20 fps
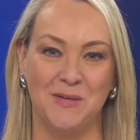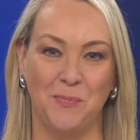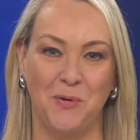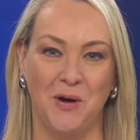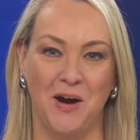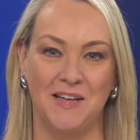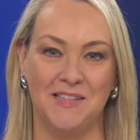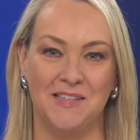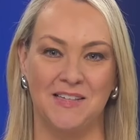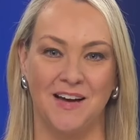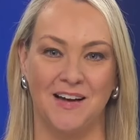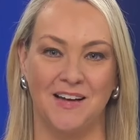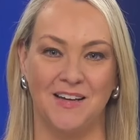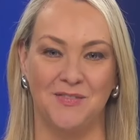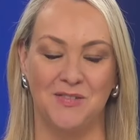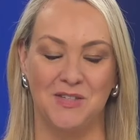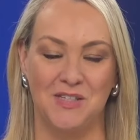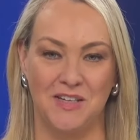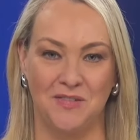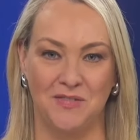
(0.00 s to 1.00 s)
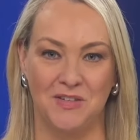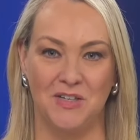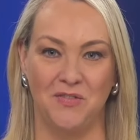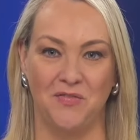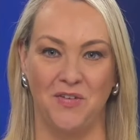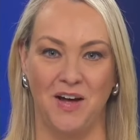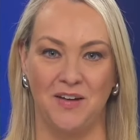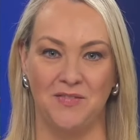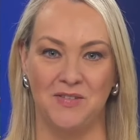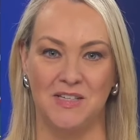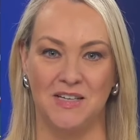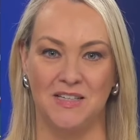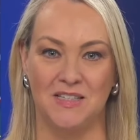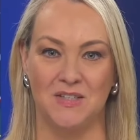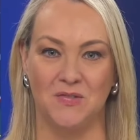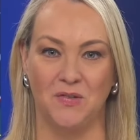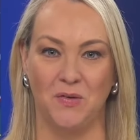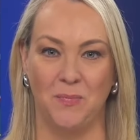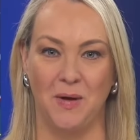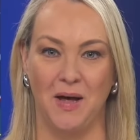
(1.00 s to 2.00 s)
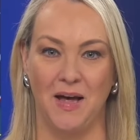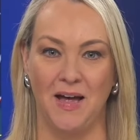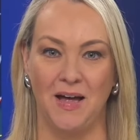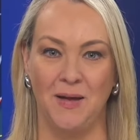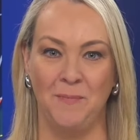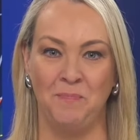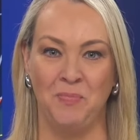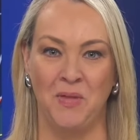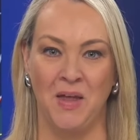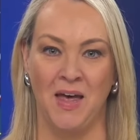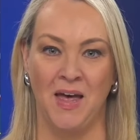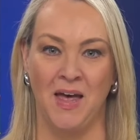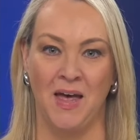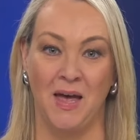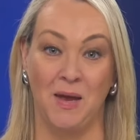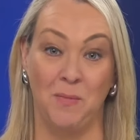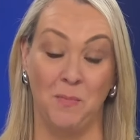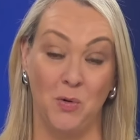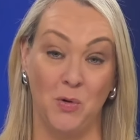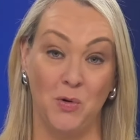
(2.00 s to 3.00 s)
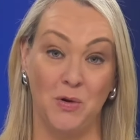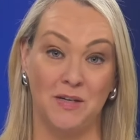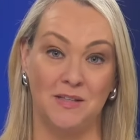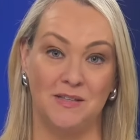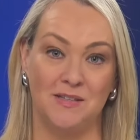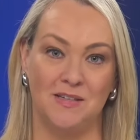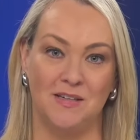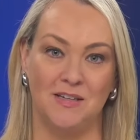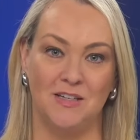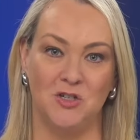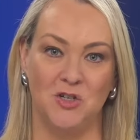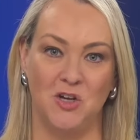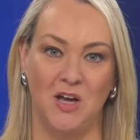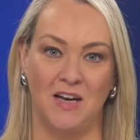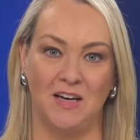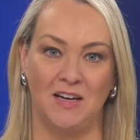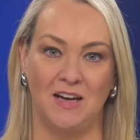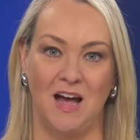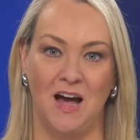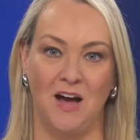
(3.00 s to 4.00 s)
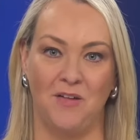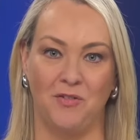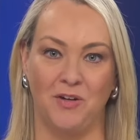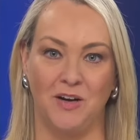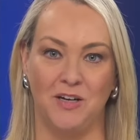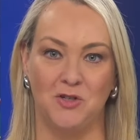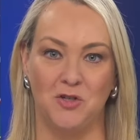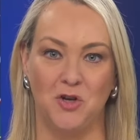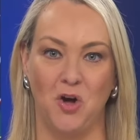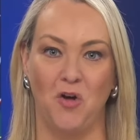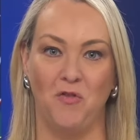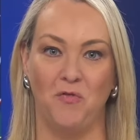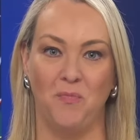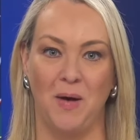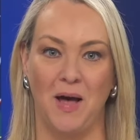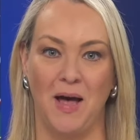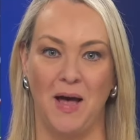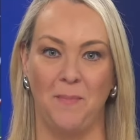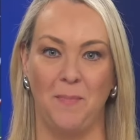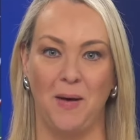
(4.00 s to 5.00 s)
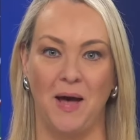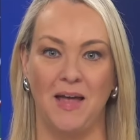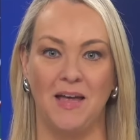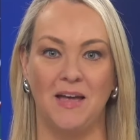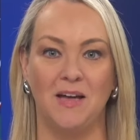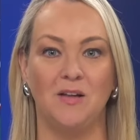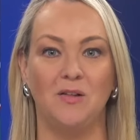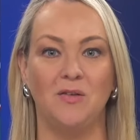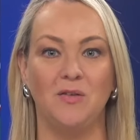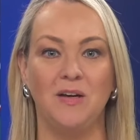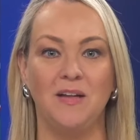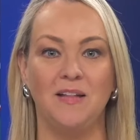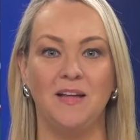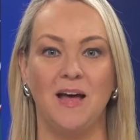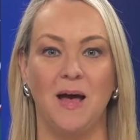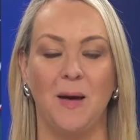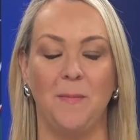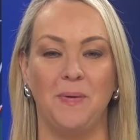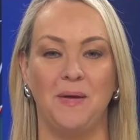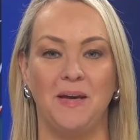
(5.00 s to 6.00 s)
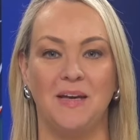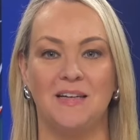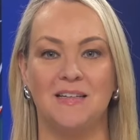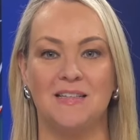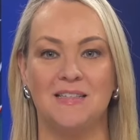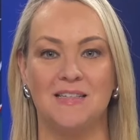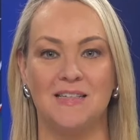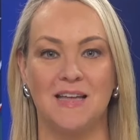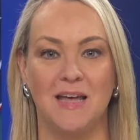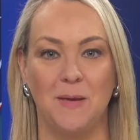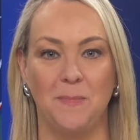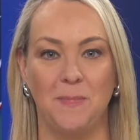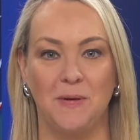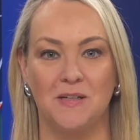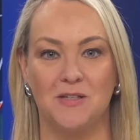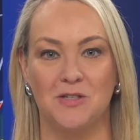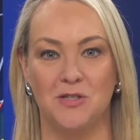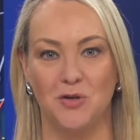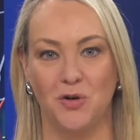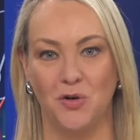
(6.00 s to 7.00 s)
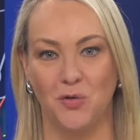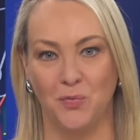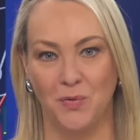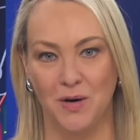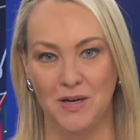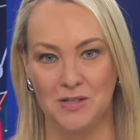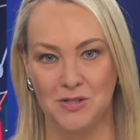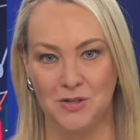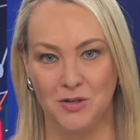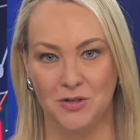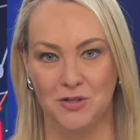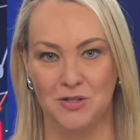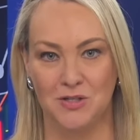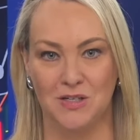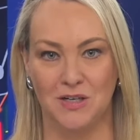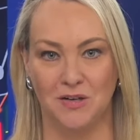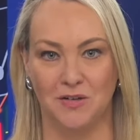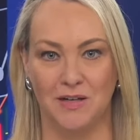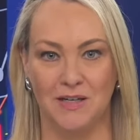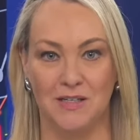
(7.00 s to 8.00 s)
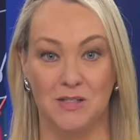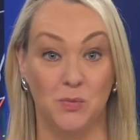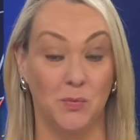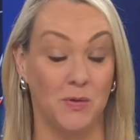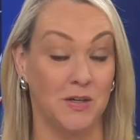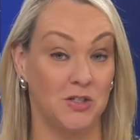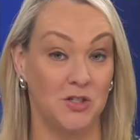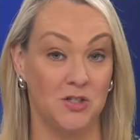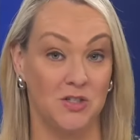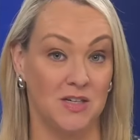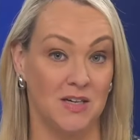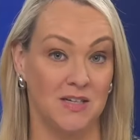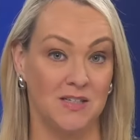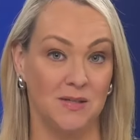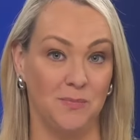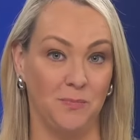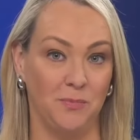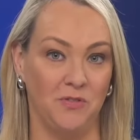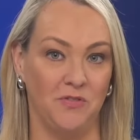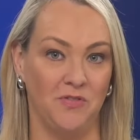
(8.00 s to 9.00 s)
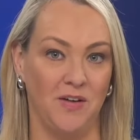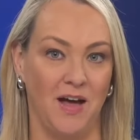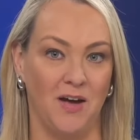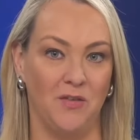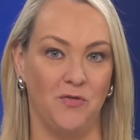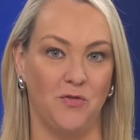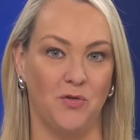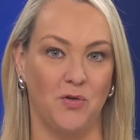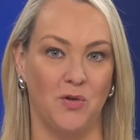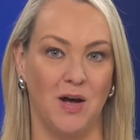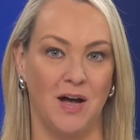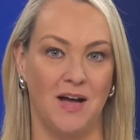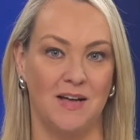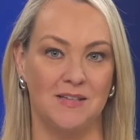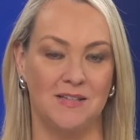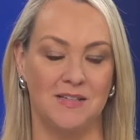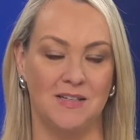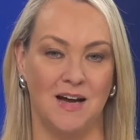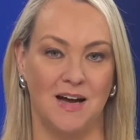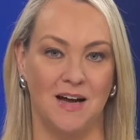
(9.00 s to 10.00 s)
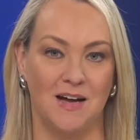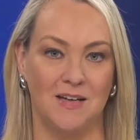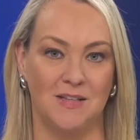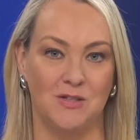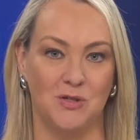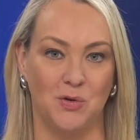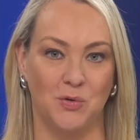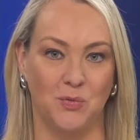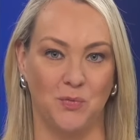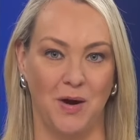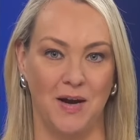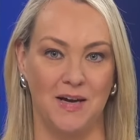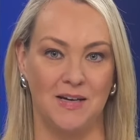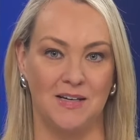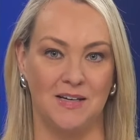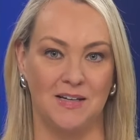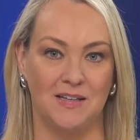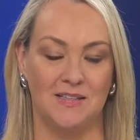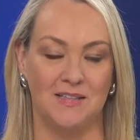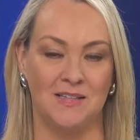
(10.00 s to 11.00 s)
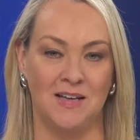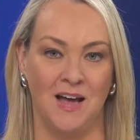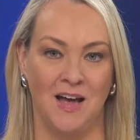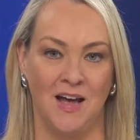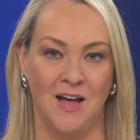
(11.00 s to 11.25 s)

a price target of 75 cents for Myer, and Morgan's initiated coverage of Myer by including the company in its Keeping Stock Research Series, which doesn't provide forecast targets or ratings.